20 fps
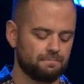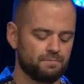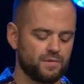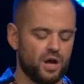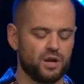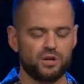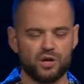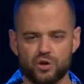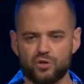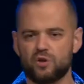
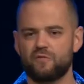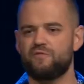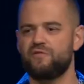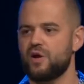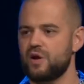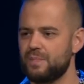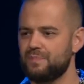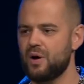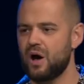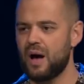Another
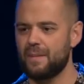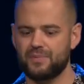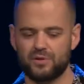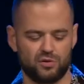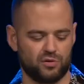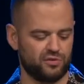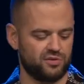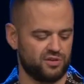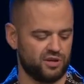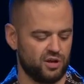very
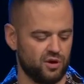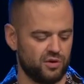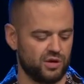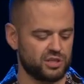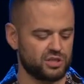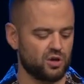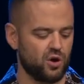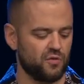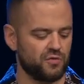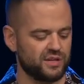popular theory
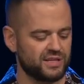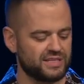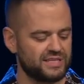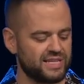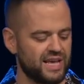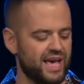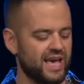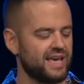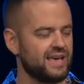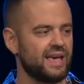is called the
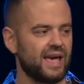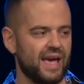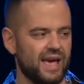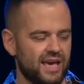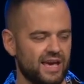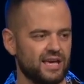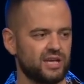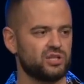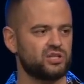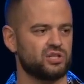
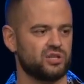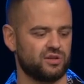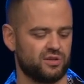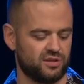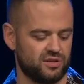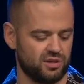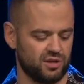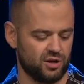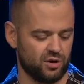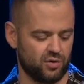day-age
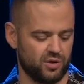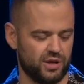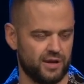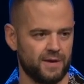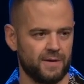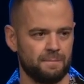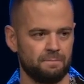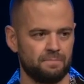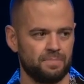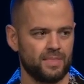
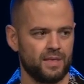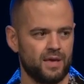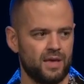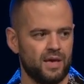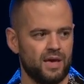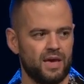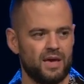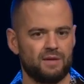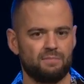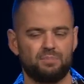theory,
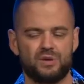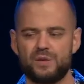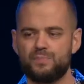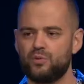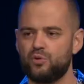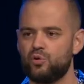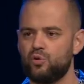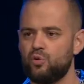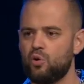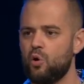and
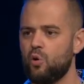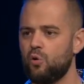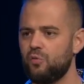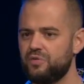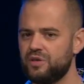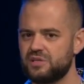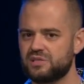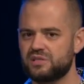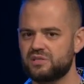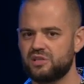people who hold
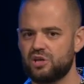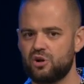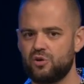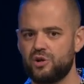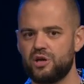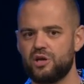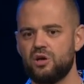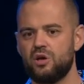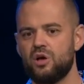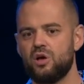this
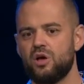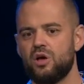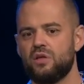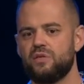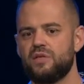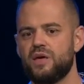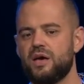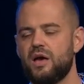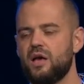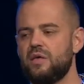theory,
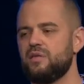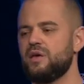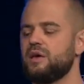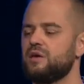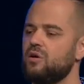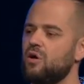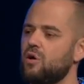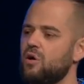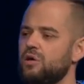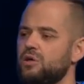they, they
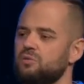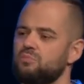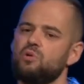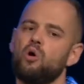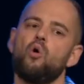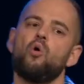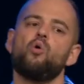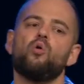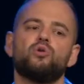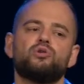call it
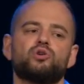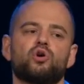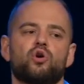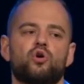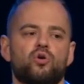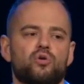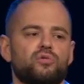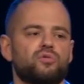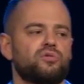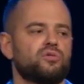old
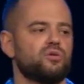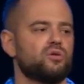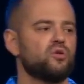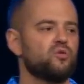earth